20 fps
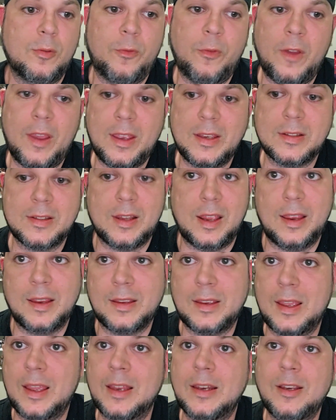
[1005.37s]
faced
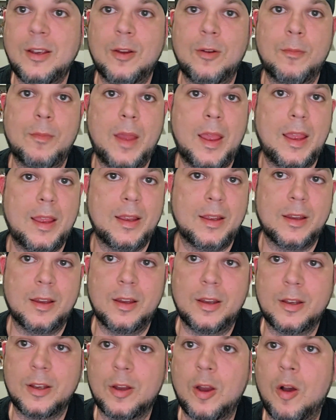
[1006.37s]
like Kenny
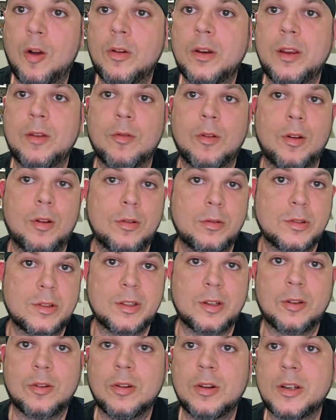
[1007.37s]
Omega and Cody Rhodes
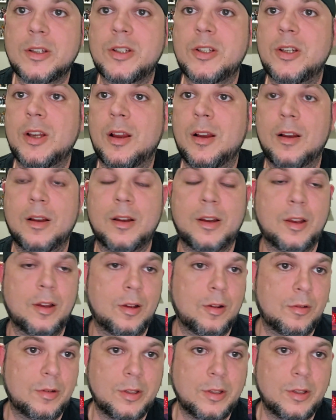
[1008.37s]
and Chris Jericho,